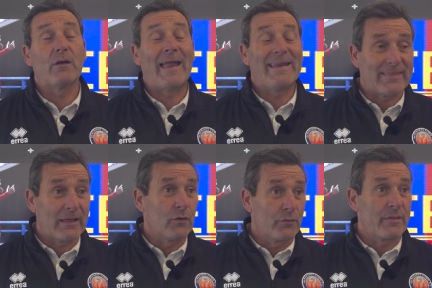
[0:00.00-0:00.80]

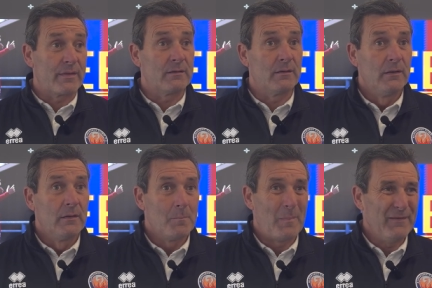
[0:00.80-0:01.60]
anything other than
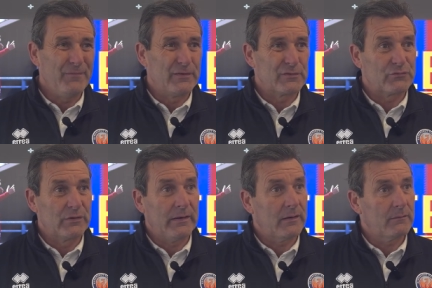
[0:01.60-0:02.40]
benefit us,
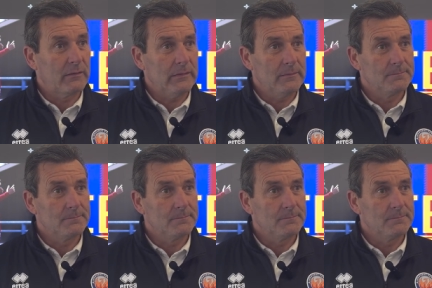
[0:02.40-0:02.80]
really, I don't think.